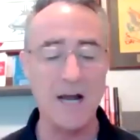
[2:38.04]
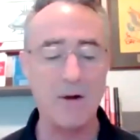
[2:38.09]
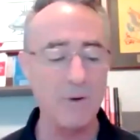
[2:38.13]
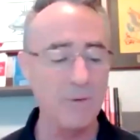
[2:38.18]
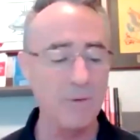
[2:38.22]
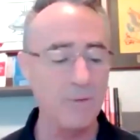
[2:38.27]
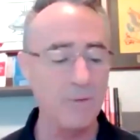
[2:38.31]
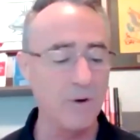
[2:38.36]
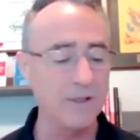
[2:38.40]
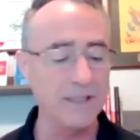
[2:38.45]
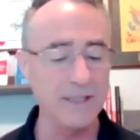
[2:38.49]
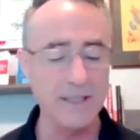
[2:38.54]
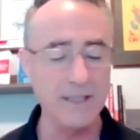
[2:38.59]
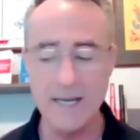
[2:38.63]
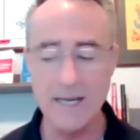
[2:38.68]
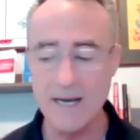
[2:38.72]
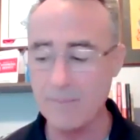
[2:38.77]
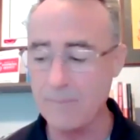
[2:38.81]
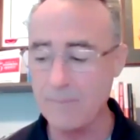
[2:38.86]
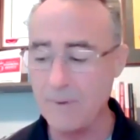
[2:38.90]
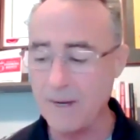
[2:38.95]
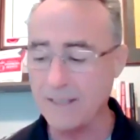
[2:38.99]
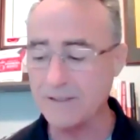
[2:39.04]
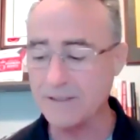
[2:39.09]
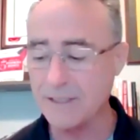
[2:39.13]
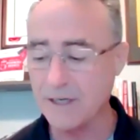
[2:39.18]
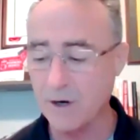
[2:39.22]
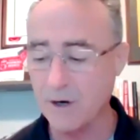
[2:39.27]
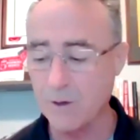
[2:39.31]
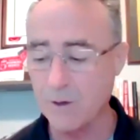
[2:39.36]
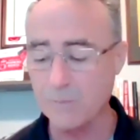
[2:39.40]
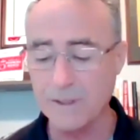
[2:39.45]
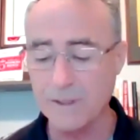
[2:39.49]
we won the best
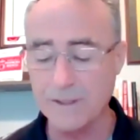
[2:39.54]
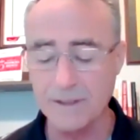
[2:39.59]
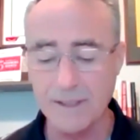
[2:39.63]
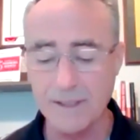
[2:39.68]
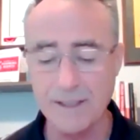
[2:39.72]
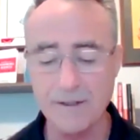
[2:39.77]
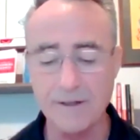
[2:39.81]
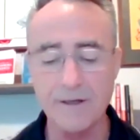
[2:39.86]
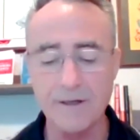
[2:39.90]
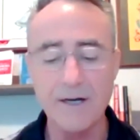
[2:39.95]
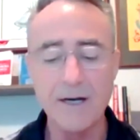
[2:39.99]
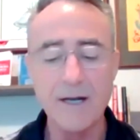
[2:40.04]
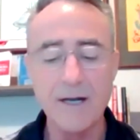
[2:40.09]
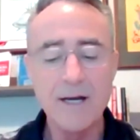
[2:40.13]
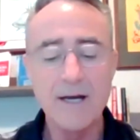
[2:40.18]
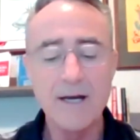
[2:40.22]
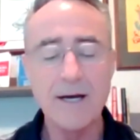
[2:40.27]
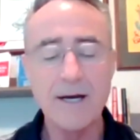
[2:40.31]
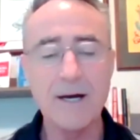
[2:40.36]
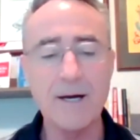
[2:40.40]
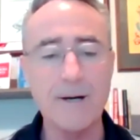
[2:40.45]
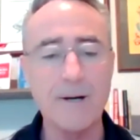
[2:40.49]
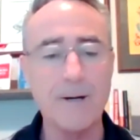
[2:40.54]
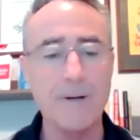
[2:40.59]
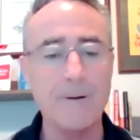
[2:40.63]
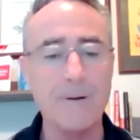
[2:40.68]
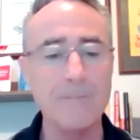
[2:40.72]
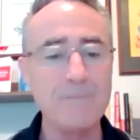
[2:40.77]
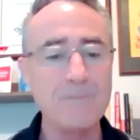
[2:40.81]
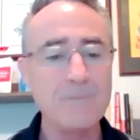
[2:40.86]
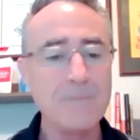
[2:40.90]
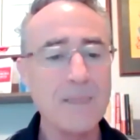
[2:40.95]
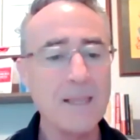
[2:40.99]
carpet cleaner,
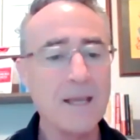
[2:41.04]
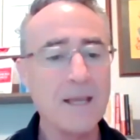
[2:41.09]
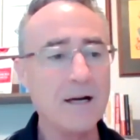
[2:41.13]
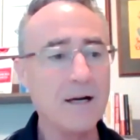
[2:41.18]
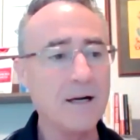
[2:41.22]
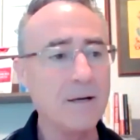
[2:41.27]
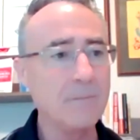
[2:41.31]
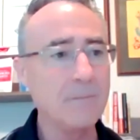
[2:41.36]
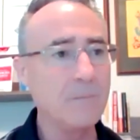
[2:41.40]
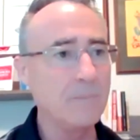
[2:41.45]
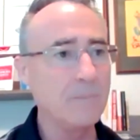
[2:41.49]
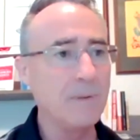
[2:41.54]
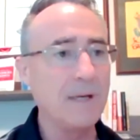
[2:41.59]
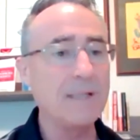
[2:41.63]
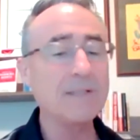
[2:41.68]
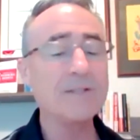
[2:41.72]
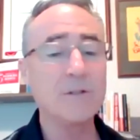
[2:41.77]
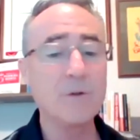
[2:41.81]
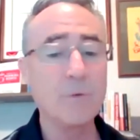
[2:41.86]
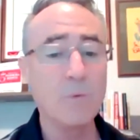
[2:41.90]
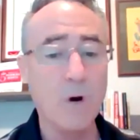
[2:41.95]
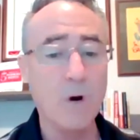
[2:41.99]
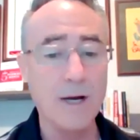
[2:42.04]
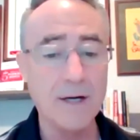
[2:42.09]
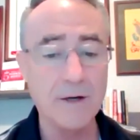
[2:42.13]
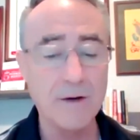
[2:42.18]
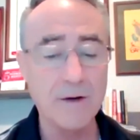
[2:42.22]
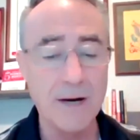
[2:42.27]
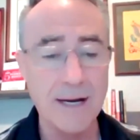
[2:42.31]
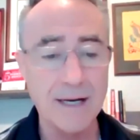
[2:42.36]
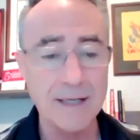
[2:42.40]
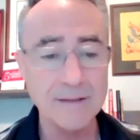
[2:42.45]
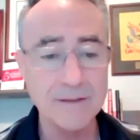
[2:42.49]
best of the
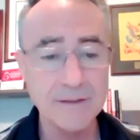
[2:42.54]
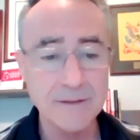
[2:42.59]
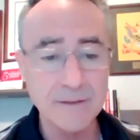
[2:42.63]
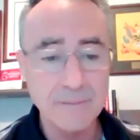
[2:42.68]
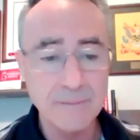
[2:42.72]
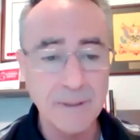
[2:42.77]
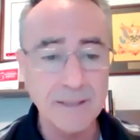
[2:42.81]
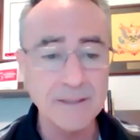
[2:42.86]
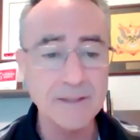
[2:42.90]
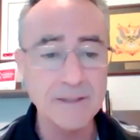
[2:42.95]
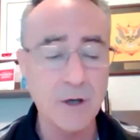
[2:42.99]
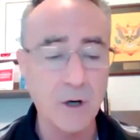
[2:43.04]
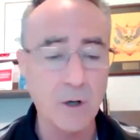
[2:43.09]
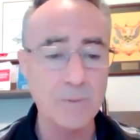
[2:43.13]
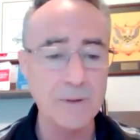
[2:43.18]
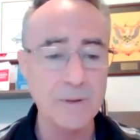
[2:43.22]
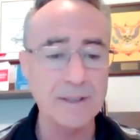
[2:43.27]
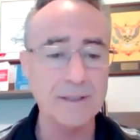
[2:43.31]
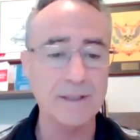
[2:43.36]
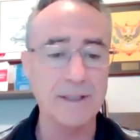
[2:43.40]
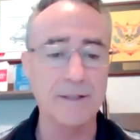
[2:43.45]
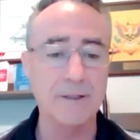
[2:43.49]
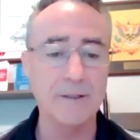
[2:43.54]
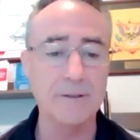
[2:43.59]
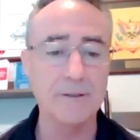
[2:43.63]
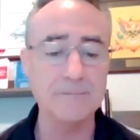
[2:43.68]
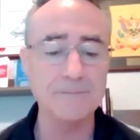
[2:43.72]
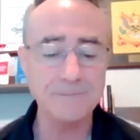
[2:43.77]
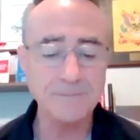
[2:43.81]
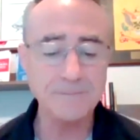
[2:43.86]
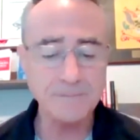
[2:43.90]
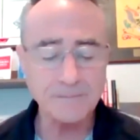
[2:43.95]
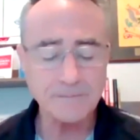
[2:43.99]
Wiregrass, best carpet
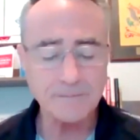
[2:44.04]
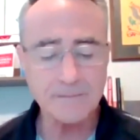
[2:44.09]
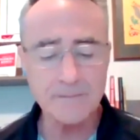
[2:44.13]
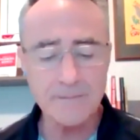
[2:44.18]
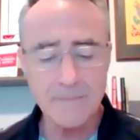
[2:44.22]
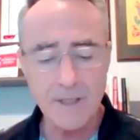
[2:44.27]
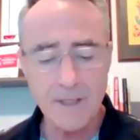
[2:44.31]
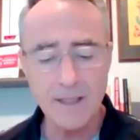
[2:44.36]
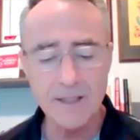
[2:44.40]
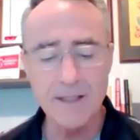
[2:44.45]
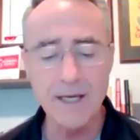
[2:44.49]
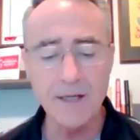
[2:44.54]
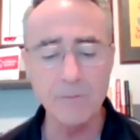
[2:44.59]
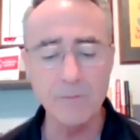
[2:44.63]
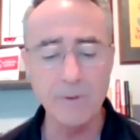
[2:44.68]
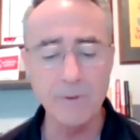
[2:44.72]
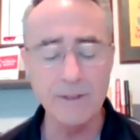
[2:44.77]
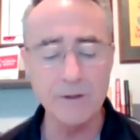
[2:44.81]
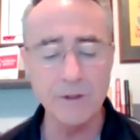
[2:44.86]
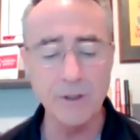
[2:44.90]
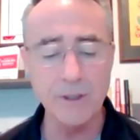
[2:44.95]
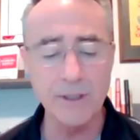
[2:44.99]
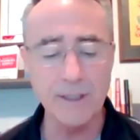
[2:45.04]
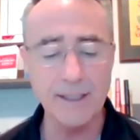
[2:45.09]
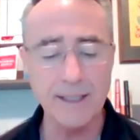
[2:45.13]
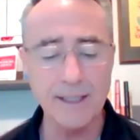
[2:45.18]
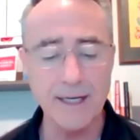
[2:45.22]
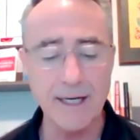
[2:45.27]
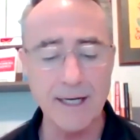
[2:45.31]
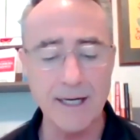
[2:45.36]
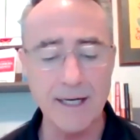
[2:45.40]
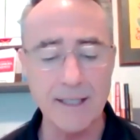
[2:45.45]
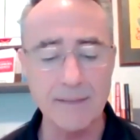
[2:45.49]
cleaner, and then we took
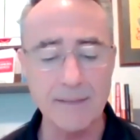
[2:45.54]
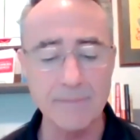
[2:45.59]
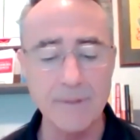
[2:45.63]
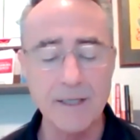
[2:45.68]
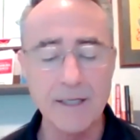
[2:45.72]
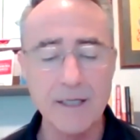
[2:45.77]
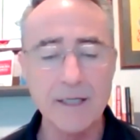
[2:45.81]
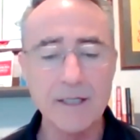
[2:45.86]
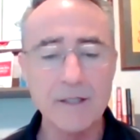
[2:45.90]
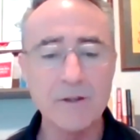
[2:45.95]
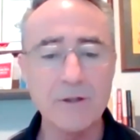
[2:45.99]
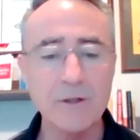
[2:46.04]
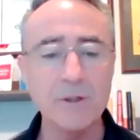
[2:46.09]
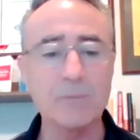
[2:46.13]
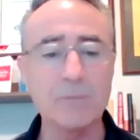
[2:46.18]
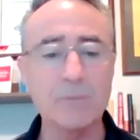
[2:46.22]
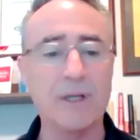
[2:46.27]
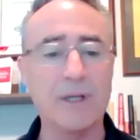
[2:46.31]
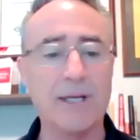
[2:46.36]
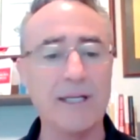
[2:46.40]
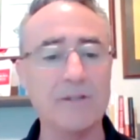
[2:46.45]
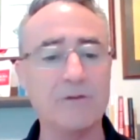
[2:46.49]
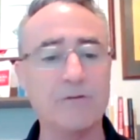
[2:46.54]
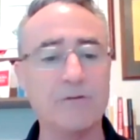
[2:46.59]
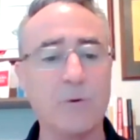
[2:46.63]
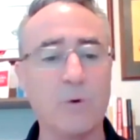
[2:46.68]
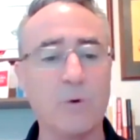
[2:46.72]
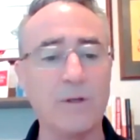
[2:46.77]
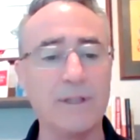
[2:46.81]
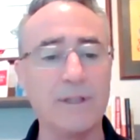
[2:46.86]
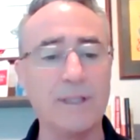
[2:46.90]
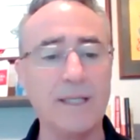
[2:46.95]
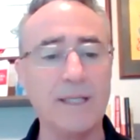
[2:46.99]
third place
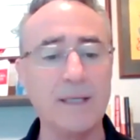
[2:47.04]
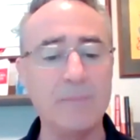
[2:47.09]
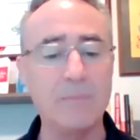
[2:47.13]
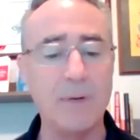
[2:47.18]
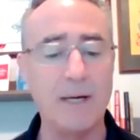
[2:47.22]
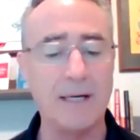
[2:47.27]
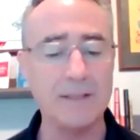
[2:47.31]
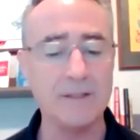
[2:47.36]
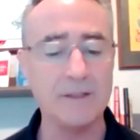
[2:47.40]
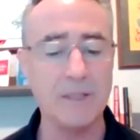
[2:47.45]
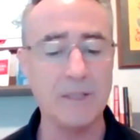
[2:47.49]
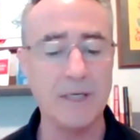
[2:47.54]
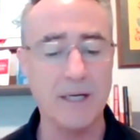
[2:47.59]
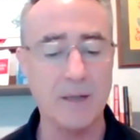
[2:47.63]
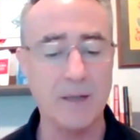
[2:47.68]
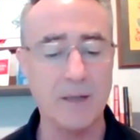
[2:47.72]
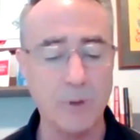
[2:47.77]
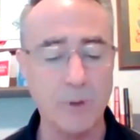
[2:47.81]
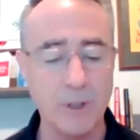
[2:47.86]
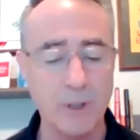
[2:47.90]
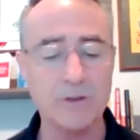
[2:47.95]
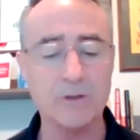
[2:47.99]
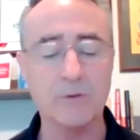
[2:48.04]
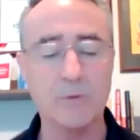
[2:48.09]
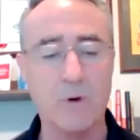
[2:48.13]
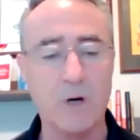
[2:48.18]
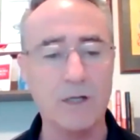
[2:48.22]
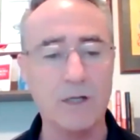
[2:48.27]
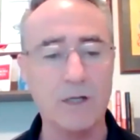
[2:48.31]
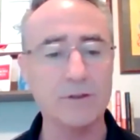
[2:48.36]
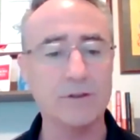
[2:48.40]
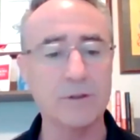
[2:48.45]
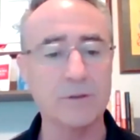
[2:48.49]
for the best pressure
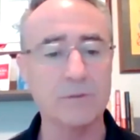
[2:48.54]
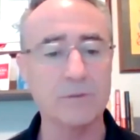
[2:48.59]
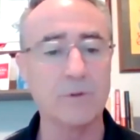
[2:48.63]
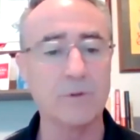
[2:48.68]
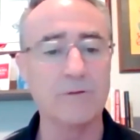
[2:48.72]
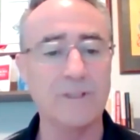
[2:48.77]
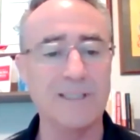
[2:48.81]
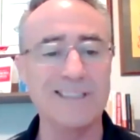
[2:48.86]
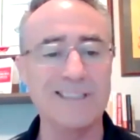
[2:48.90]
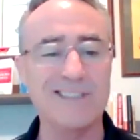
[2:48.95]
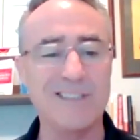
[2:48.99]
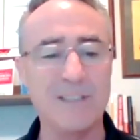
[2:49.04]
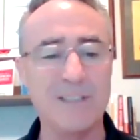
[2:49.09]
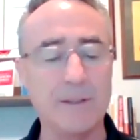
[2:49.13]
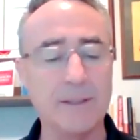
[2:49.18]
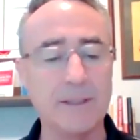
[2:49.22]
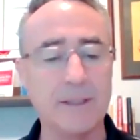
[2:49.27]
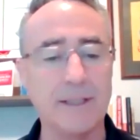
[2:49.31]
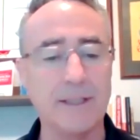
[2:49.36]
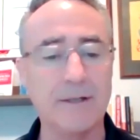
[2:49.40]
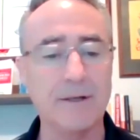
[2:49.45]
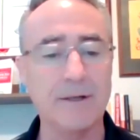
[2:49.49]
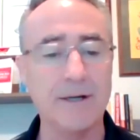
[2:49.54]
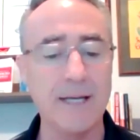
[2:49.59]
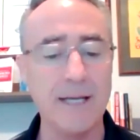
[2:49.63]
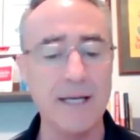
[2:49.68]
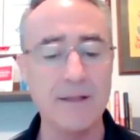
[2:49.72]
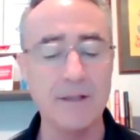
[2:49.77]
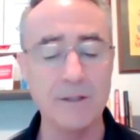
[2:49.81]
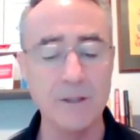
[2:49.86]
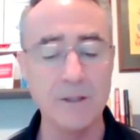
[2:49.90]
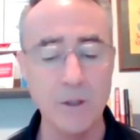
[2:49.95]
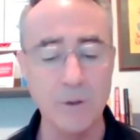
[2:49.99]
washer, roof and exterior cleaner
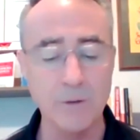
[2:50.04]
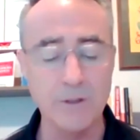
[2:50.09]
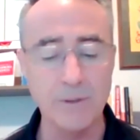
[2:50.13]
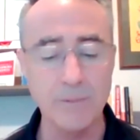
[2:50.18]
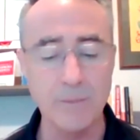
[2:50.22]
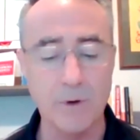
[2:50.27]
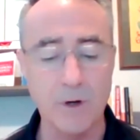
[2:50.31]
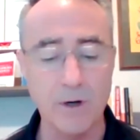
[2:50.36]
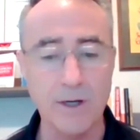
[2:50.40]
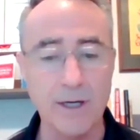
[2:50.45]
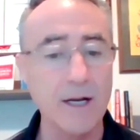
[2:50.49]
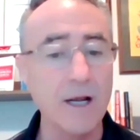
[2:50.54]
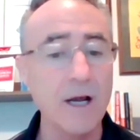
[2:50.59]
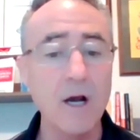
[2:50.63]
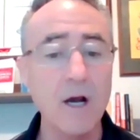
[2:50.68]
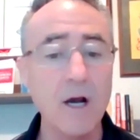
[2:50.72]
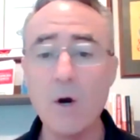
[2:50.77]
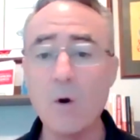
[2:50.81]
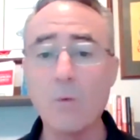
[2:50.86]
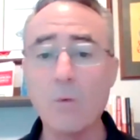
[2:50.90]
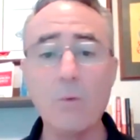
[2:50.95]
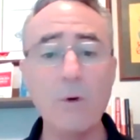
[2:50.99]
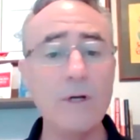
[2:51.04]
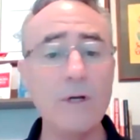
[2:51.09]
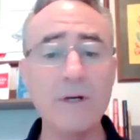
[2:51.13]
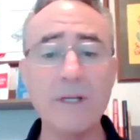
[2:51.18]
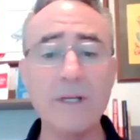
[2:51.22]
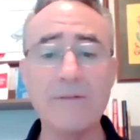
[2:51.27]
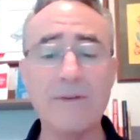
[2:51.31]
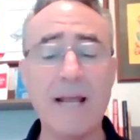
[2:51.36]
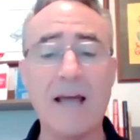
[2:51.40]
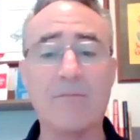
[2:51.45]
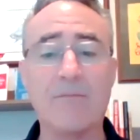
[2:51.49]
in the Dothan market. We don't
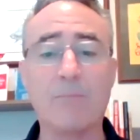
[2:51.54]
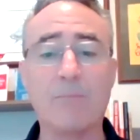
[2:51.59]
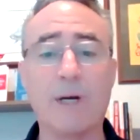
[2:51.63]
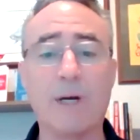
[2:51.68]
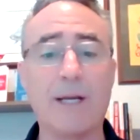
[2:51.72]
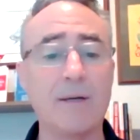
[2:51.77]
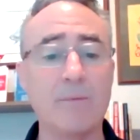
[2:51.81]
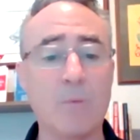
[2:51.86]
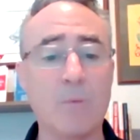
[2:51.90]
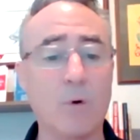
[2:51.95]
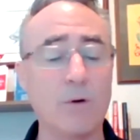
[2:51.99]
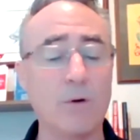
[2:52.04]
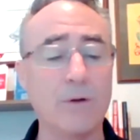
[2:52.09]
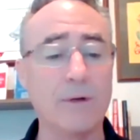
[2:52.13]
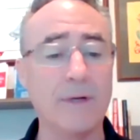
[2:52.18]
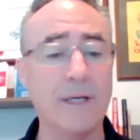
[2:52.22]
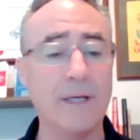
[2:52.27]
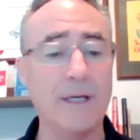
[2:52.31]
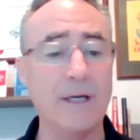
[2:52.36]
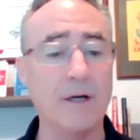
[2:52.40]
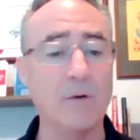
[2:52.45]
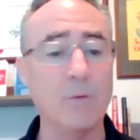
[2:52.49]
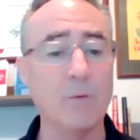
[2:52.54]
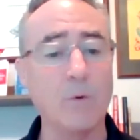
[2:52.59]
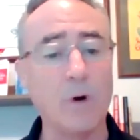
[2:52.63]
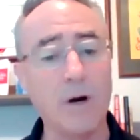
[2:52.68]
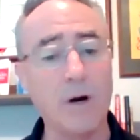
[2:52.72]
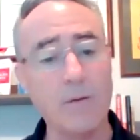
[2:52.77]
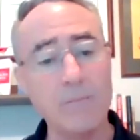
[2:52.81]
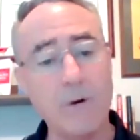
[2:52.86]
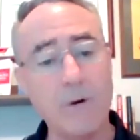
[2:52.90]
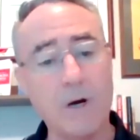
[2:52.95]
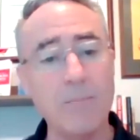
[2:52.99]
even have brick and mortar here.
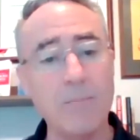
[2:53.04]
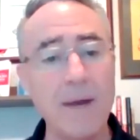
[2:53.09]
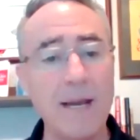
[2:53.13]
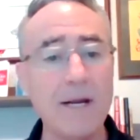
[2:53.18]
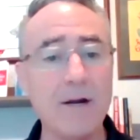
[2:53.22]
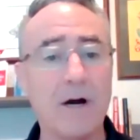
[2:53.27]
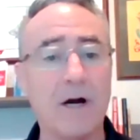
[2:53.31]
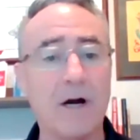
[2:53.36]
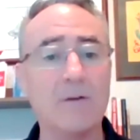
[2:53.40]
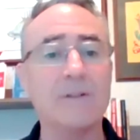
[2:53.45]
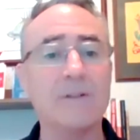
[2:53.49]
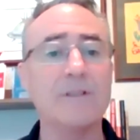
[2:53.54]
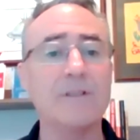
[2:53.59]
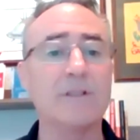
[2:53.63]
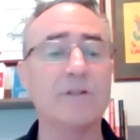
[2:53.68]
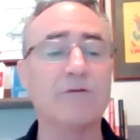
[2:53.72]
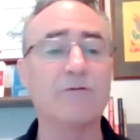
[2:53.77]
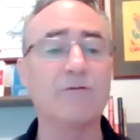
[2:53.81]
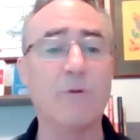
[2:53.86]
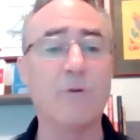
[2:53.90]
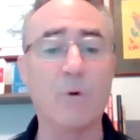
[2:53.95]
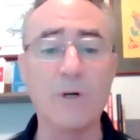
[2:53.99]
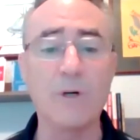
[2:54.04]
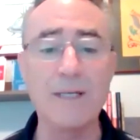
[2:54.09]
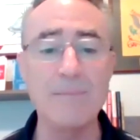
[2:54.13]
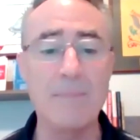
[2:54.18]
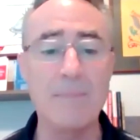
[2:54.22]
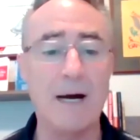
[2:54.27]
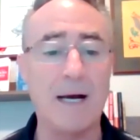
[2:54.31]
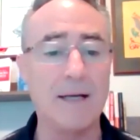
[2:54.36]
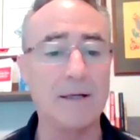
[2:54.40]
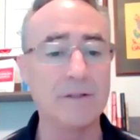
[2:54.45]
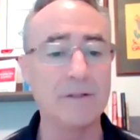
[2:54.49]
Our main office is 40
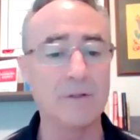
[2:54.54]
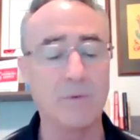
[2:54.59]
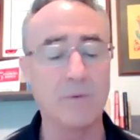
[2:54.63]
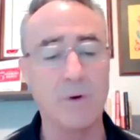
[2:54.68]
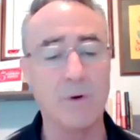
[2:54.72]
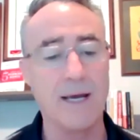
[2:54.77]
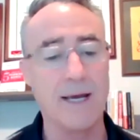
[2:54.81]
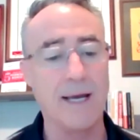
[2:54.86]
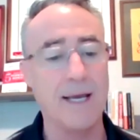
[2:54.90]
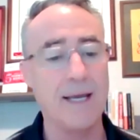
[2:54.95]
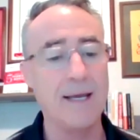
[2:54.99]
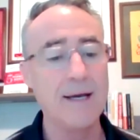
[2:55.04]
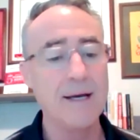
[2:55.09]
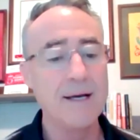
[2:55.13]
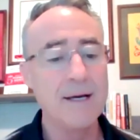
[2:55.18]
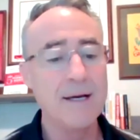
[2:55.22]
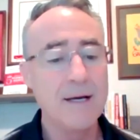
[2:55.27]
miles away.